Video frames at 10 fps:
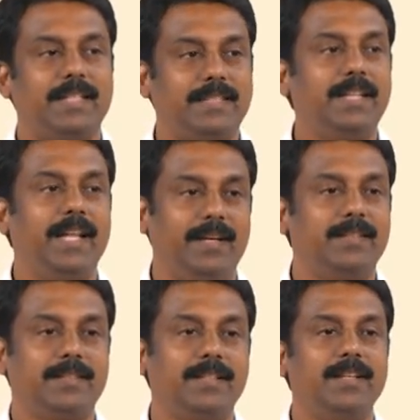is not it.
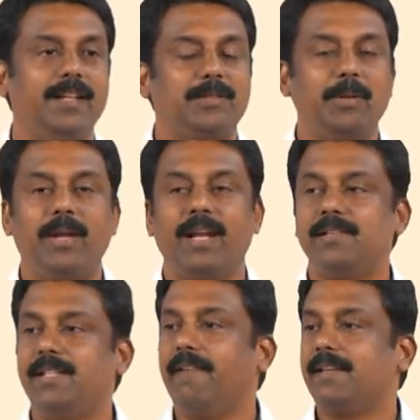So, you can
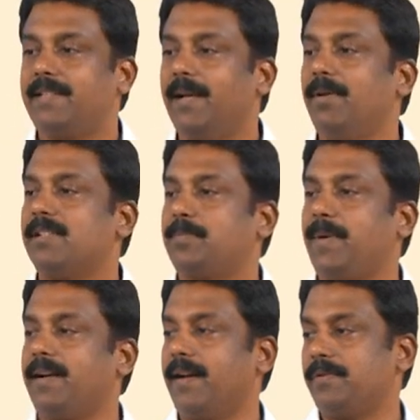achieve a stable
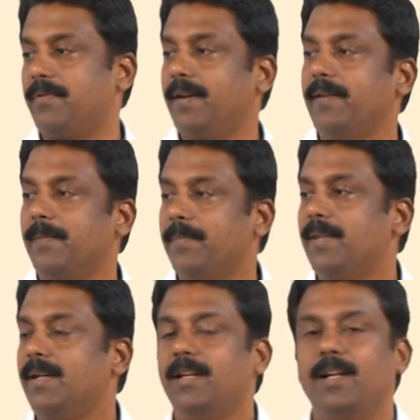spray transfer
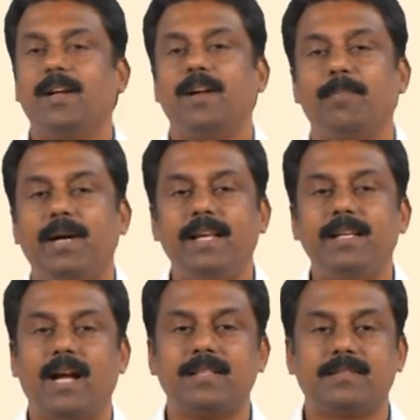
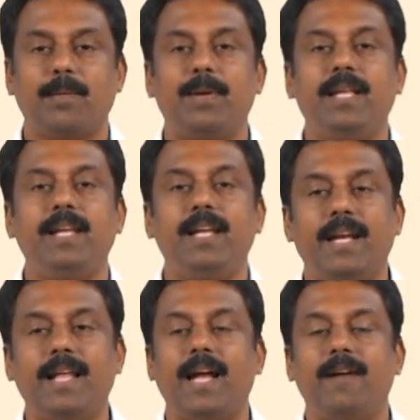by supplying
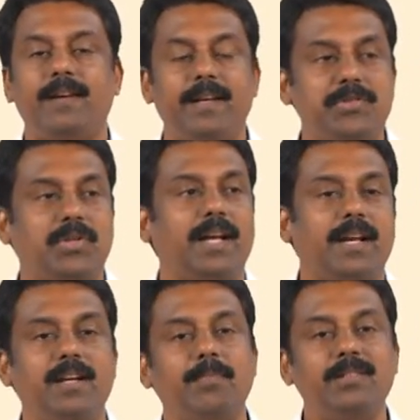an average
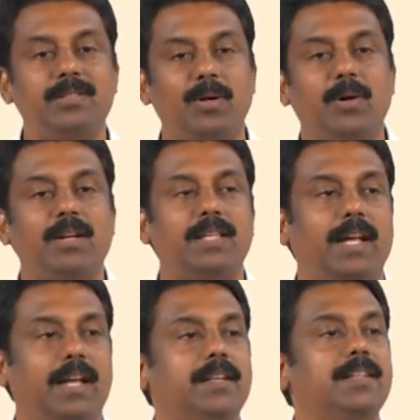current much lower
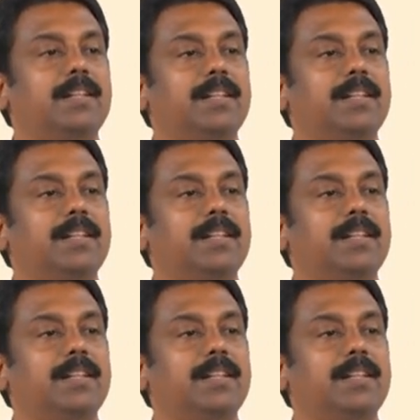than.